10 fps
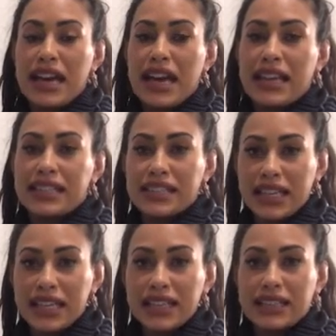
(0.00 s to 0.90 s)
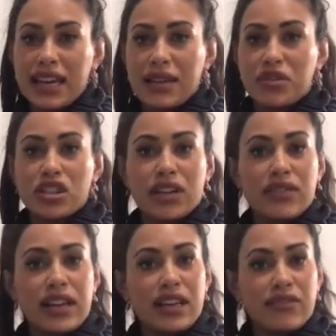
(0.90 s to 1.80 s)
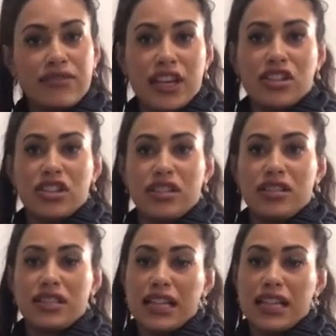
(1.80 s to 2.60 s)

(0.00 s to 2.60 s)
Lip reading: a skin exam to check for any infections